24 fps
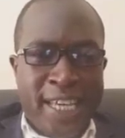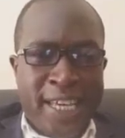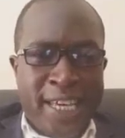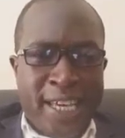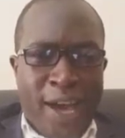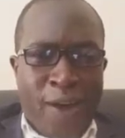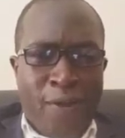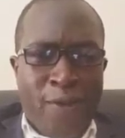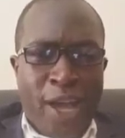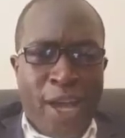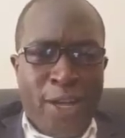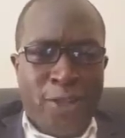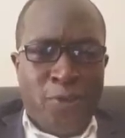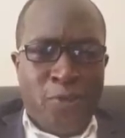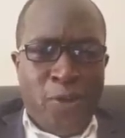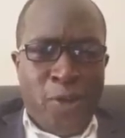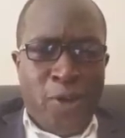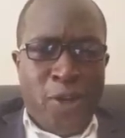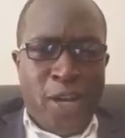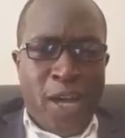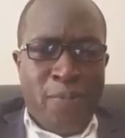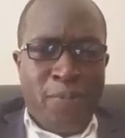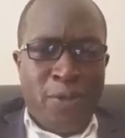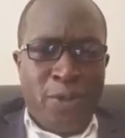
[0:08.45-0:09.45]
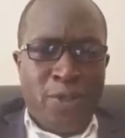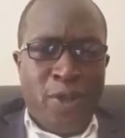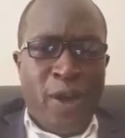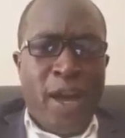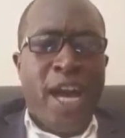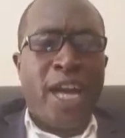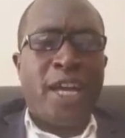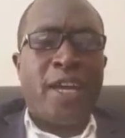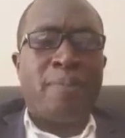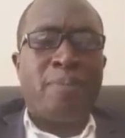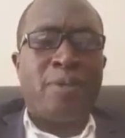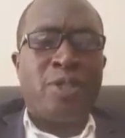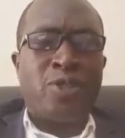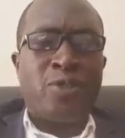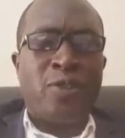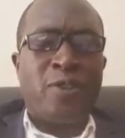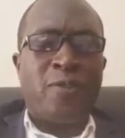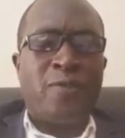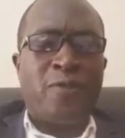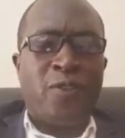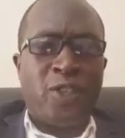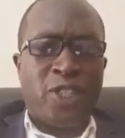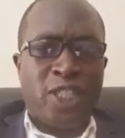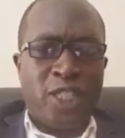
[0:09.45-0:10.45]
I would like to welcome you to our episode
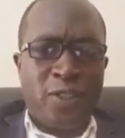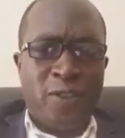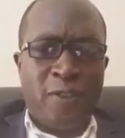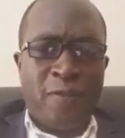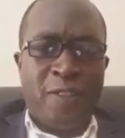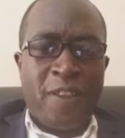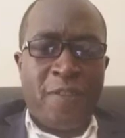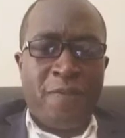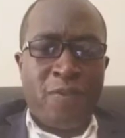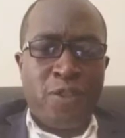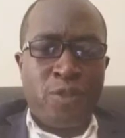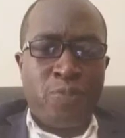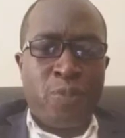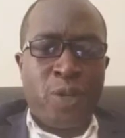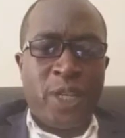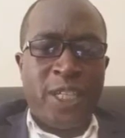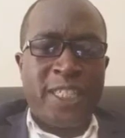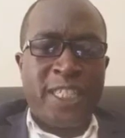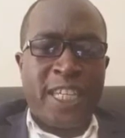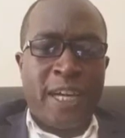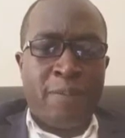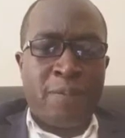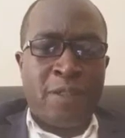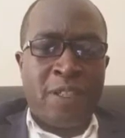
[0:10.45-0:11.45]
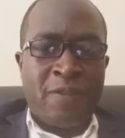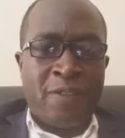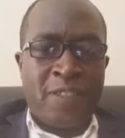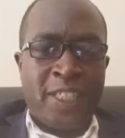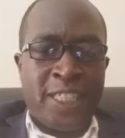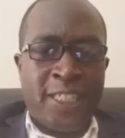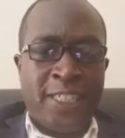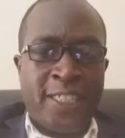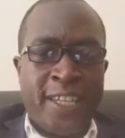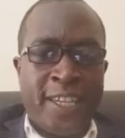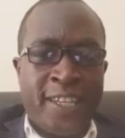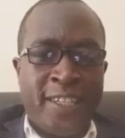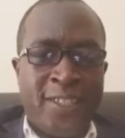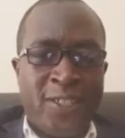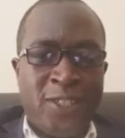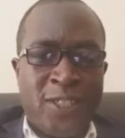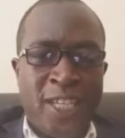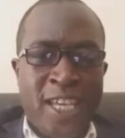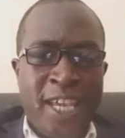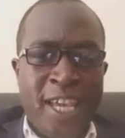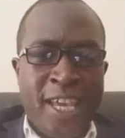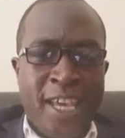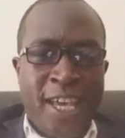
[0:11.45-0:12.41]
14 of the Football in Captivity series.